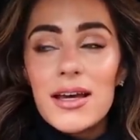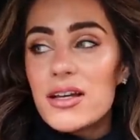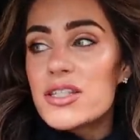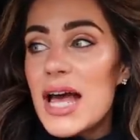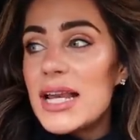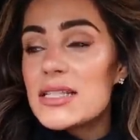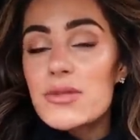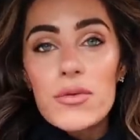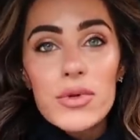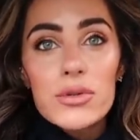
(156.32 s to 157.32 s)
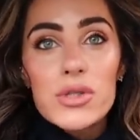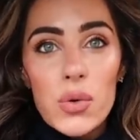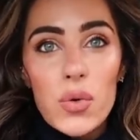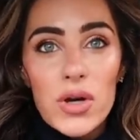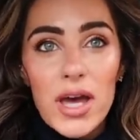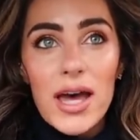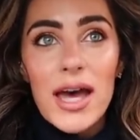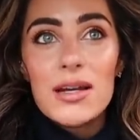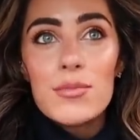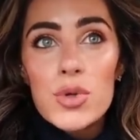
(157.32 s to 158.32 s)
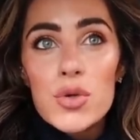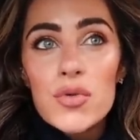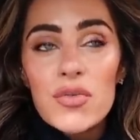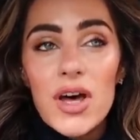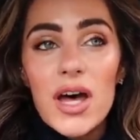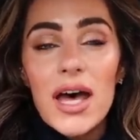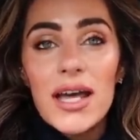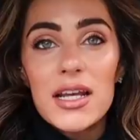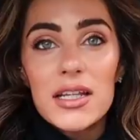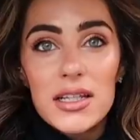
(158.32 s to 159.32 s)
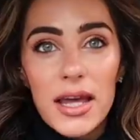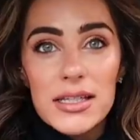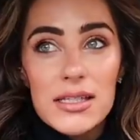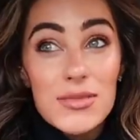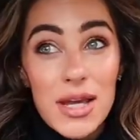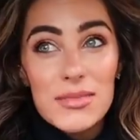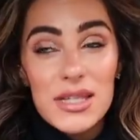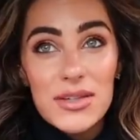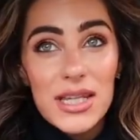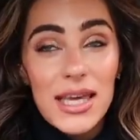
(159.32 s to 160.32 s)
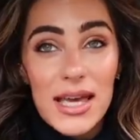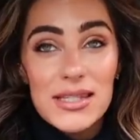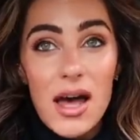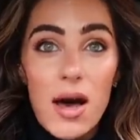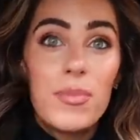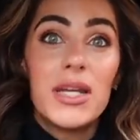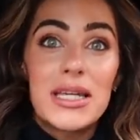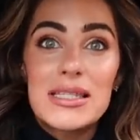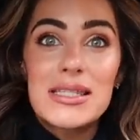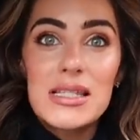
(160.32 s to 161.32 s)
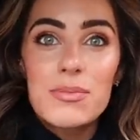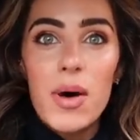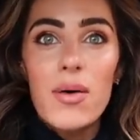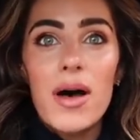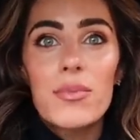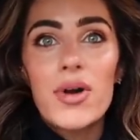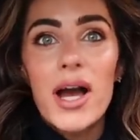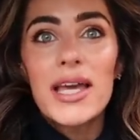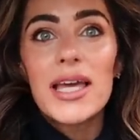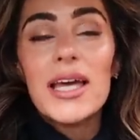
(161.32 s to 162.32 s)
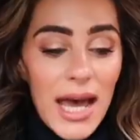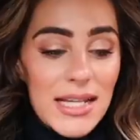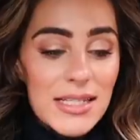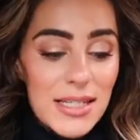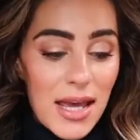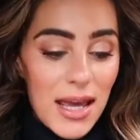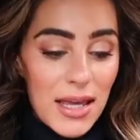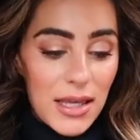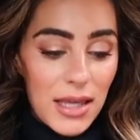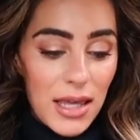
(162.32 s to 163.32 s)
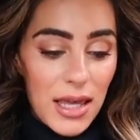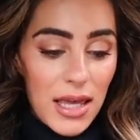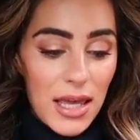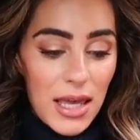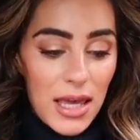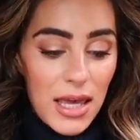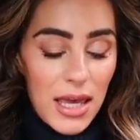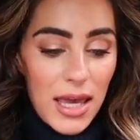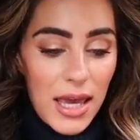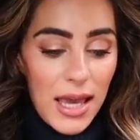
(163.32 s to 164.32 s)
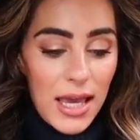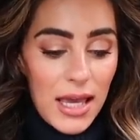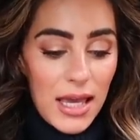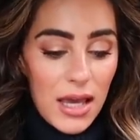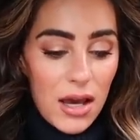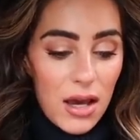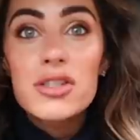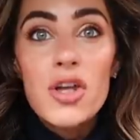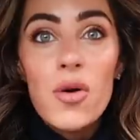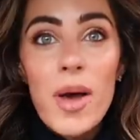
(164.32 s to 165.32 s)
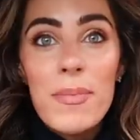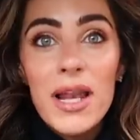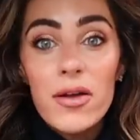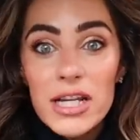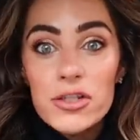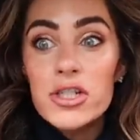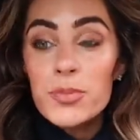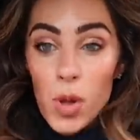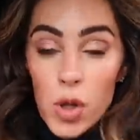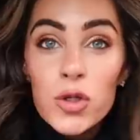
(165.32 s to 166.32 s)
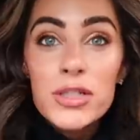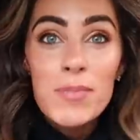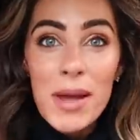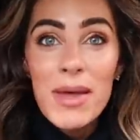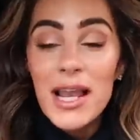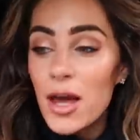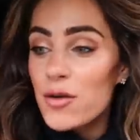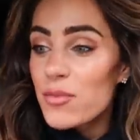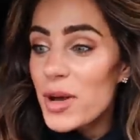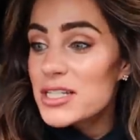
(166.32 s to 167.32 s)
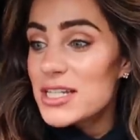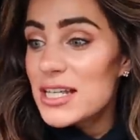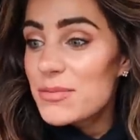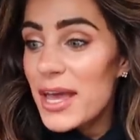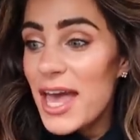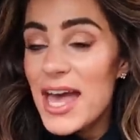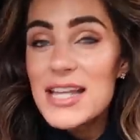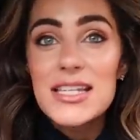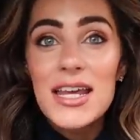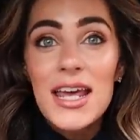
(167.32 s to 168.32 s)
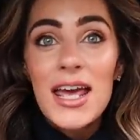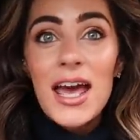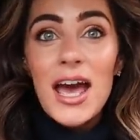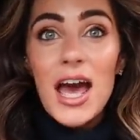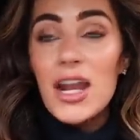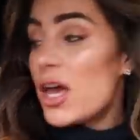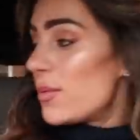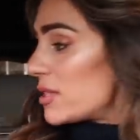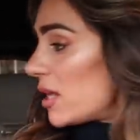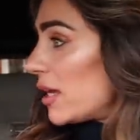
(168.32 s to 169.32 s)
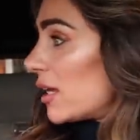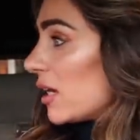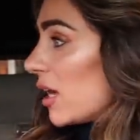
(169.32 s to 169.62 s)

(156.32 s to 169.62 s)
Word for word: because Ali's a real talker and a mover and a, like, sometimes even he gets up and like sits bolt upright, and he stole my pillow, literally just pulled my pillow from underneath my head, and I was like,